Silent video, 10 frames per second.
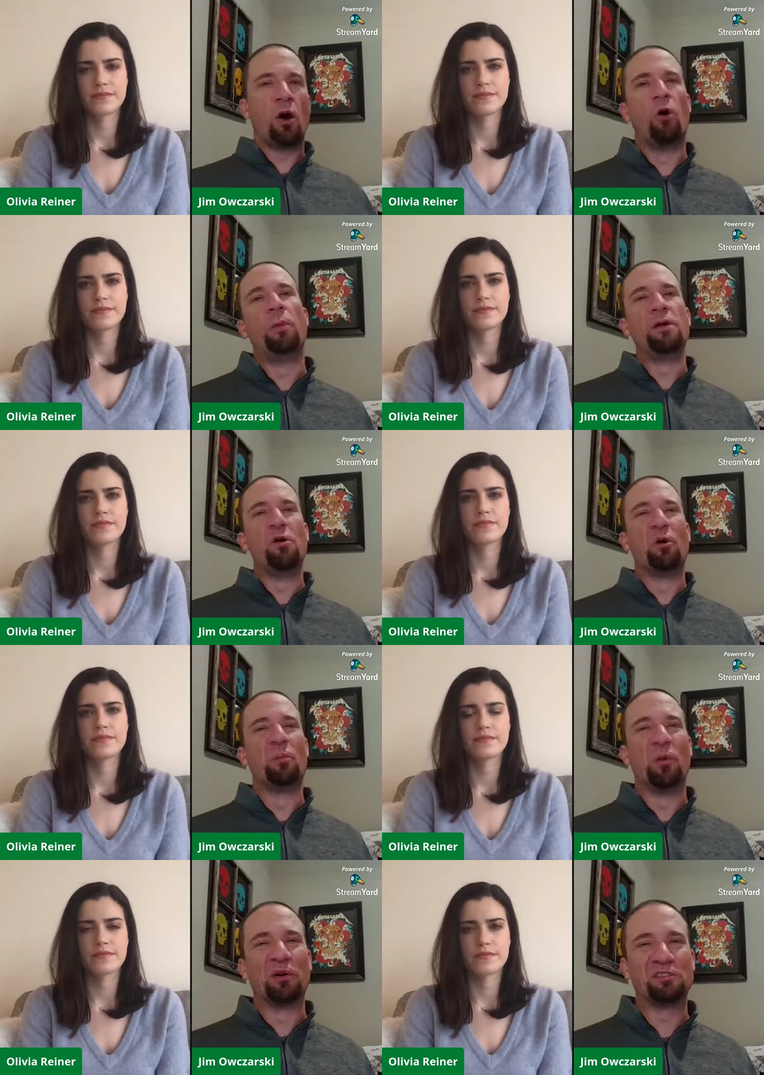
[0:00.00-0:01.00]
Speaker 1: hoping
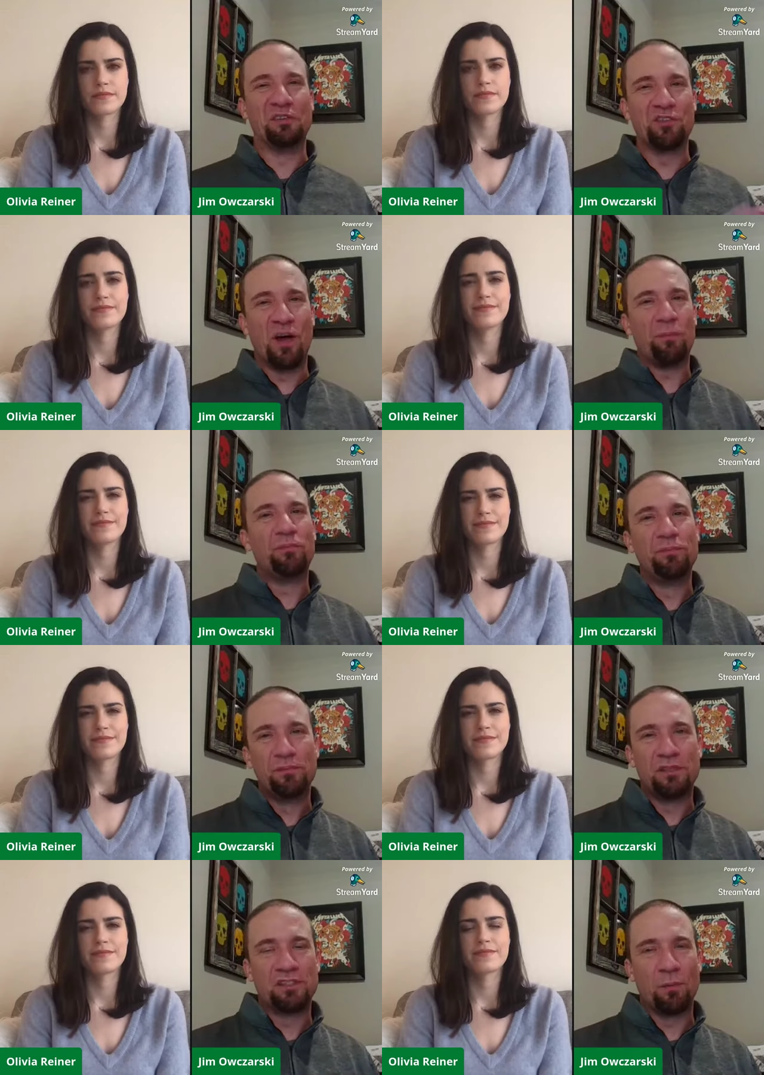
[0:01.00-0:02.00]
Burks lives up
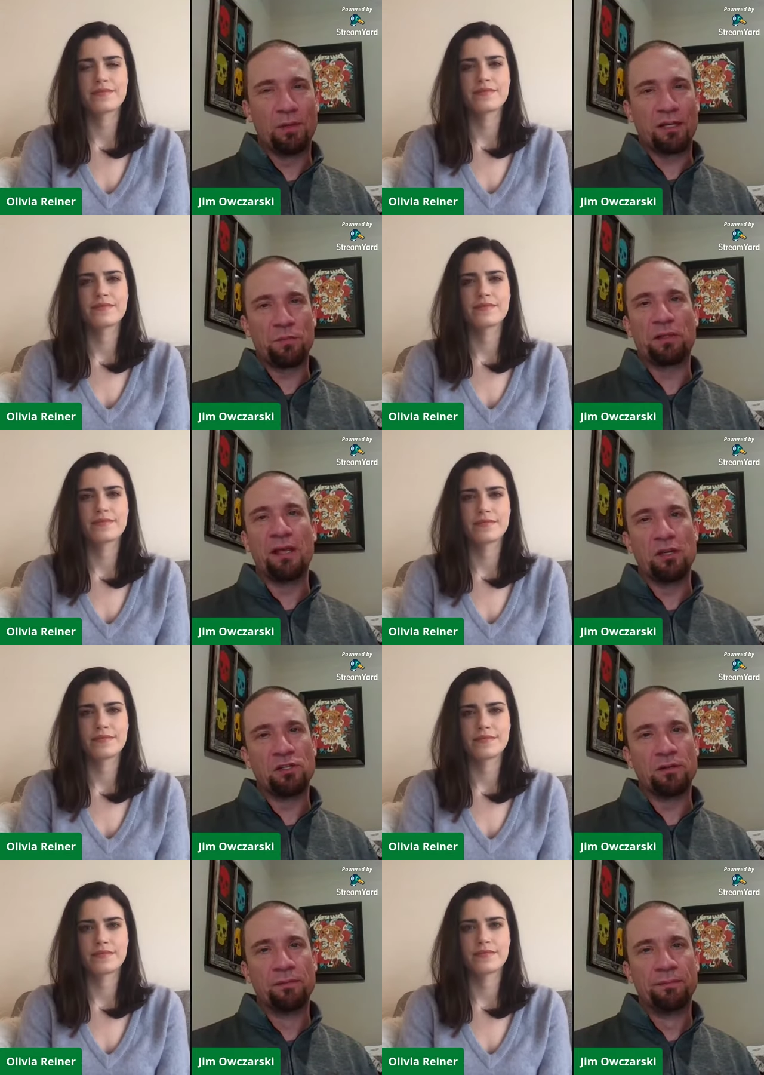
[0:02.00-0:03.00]
to some of the
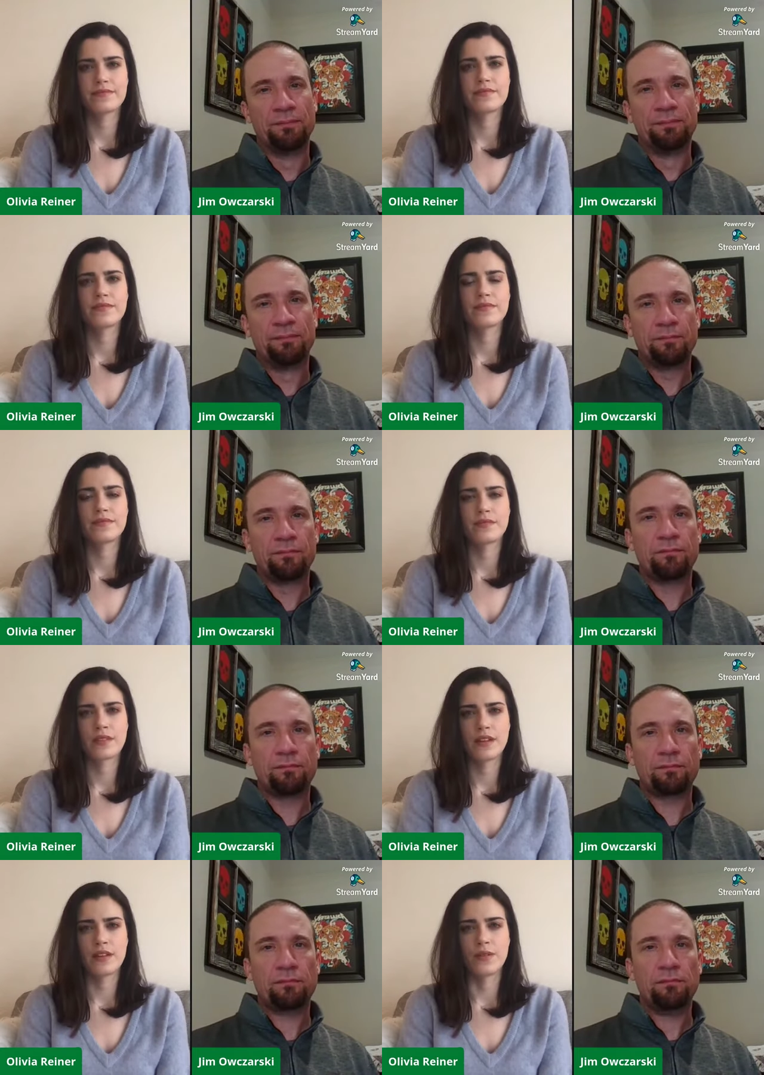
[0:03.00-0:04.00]
expectation.
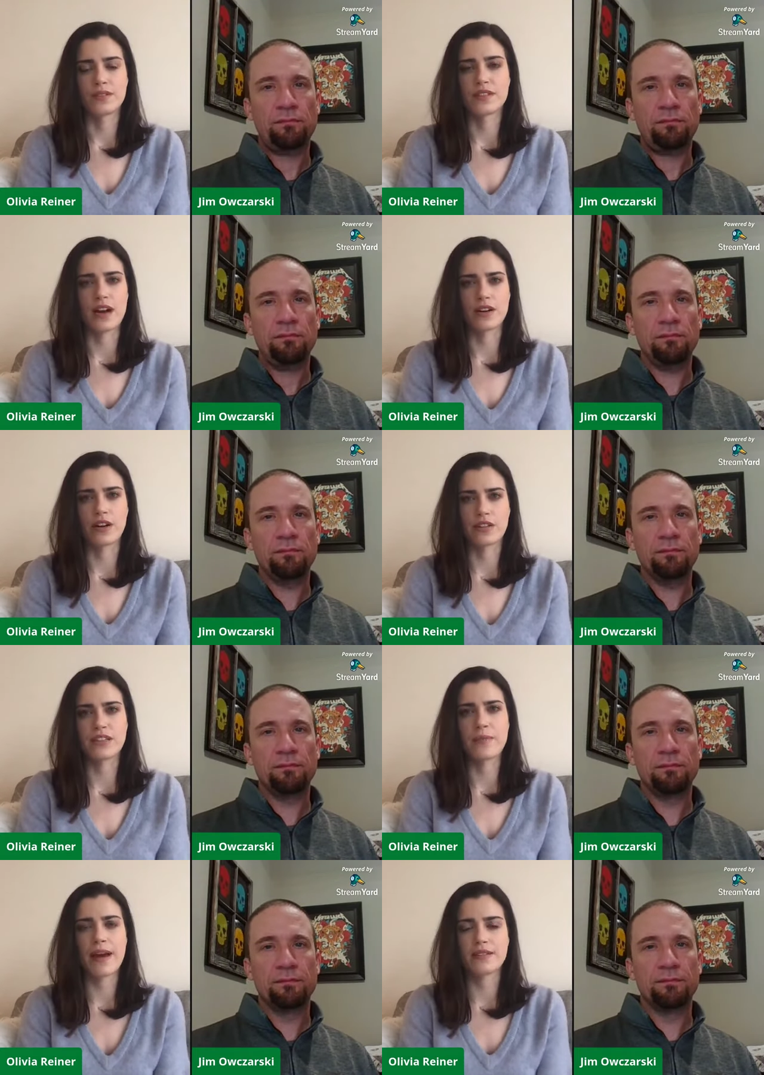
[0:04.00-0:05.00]
Speaker 2: We'll see how
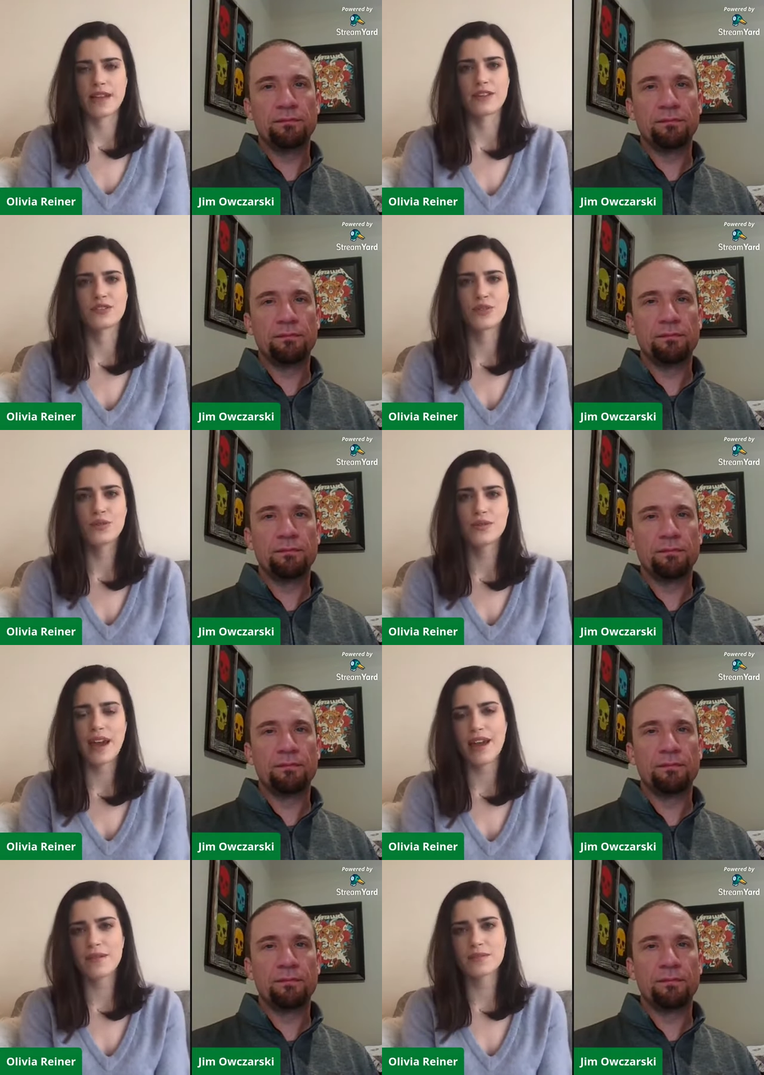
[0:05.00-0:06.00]
Kirksey pans out. Two
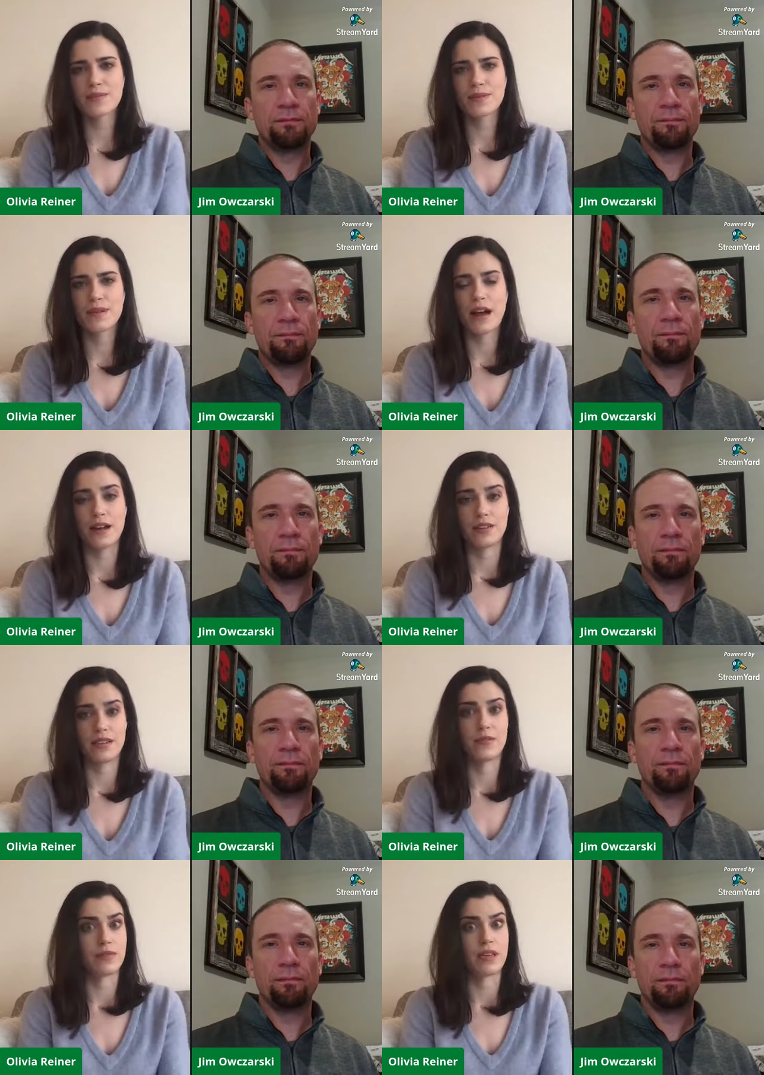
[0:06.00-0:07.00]
games. Uh,
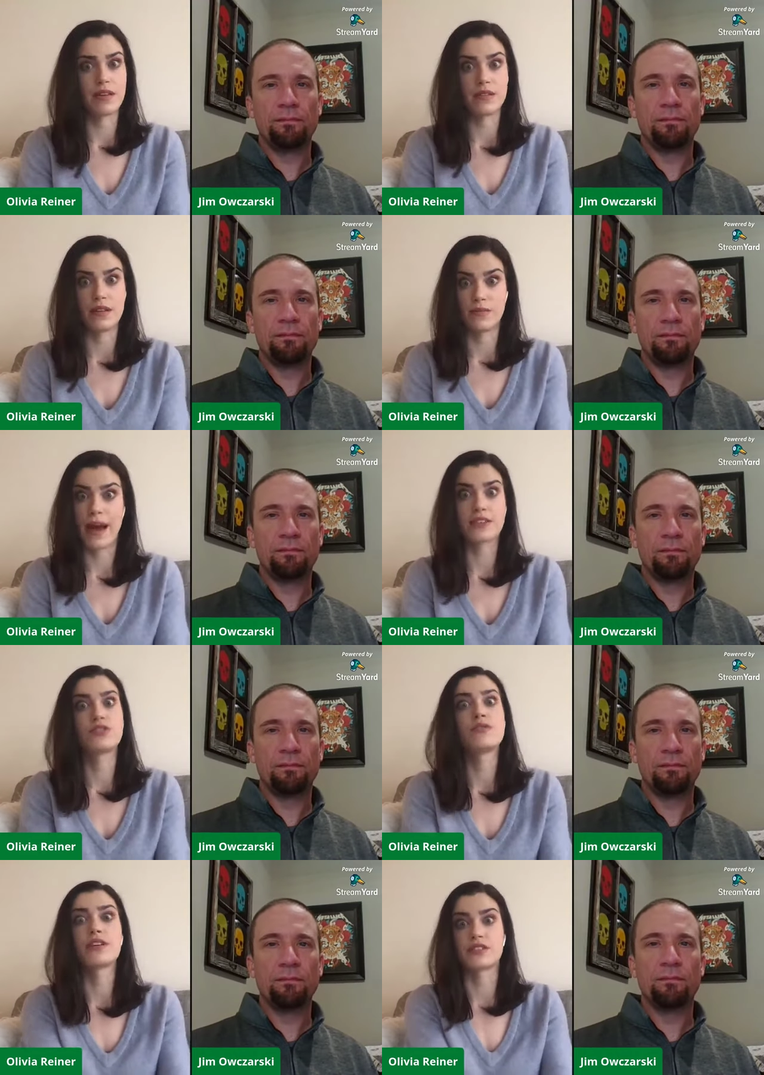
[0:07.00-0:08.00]
he, he in the past
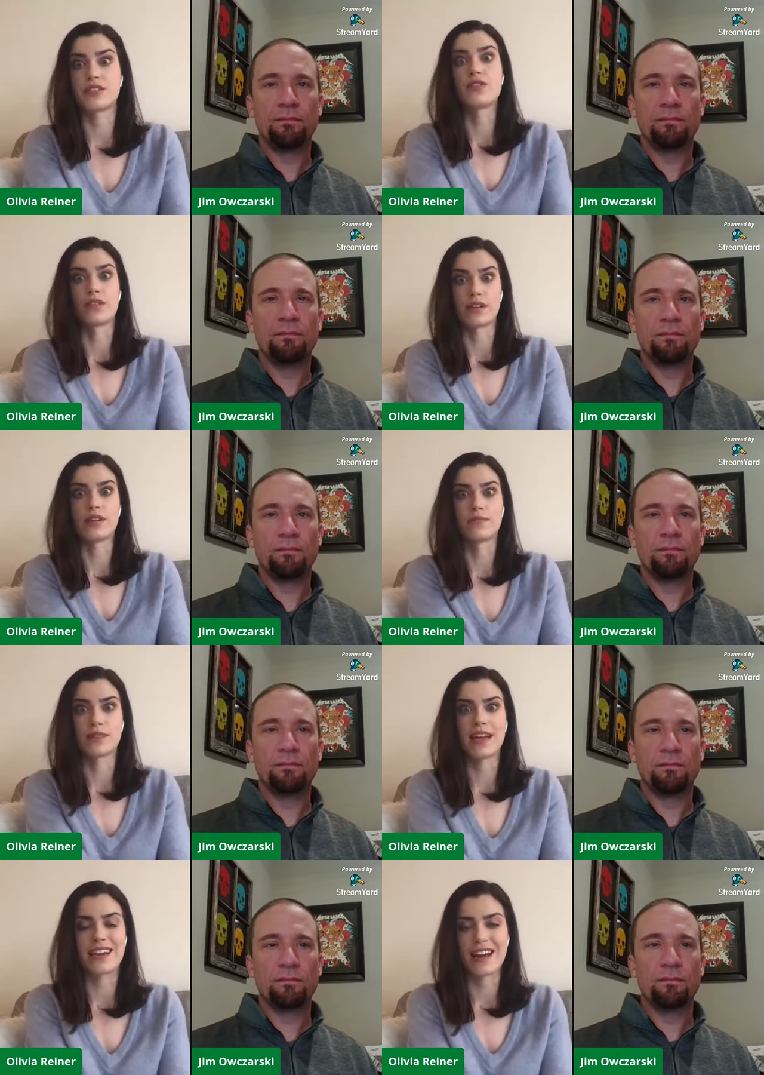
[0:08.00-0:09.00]
two years he only
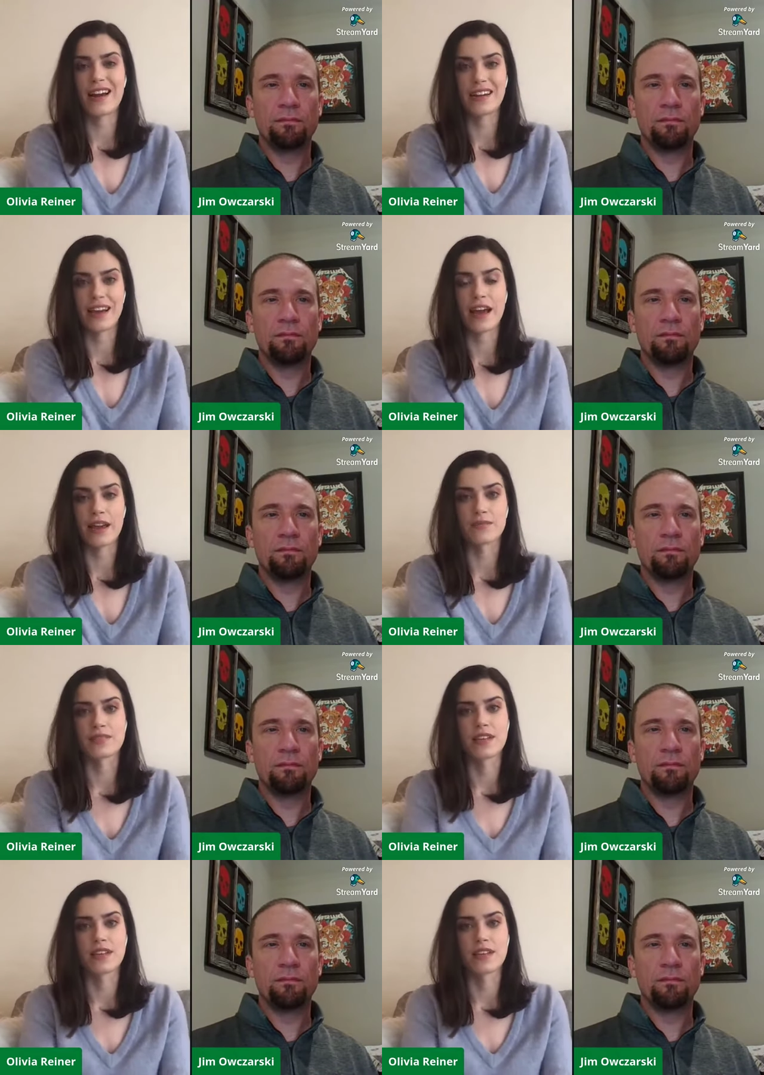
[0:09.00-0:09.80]
played nine games